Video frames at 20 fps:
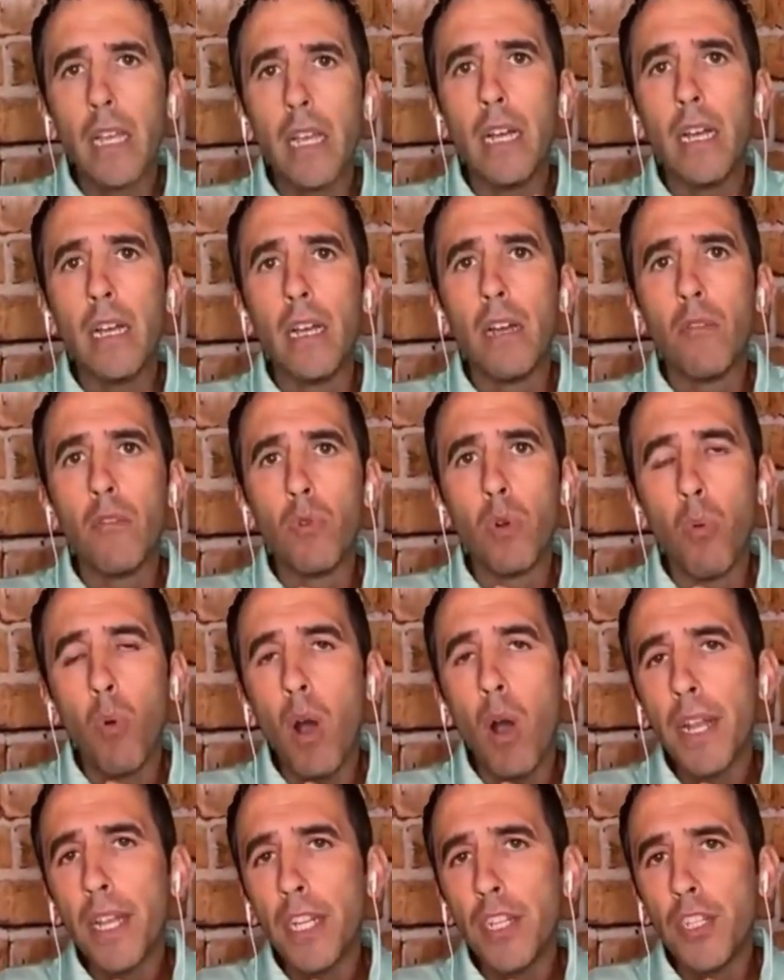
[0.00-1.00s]

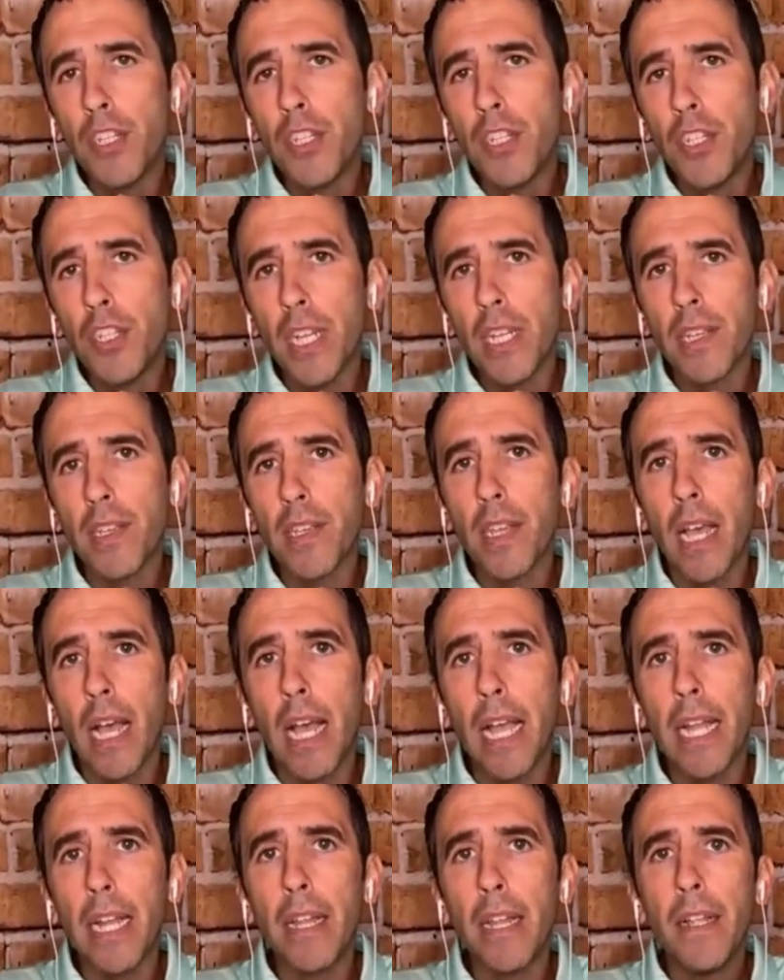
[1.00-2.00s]
Rwanda
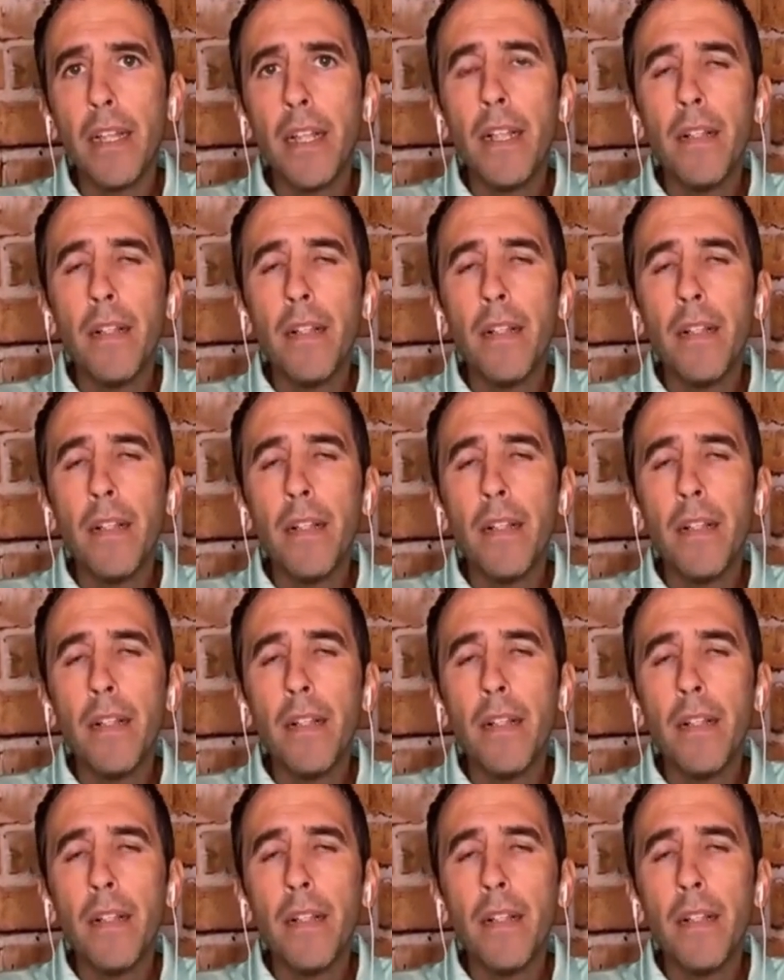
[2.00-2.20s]
genocide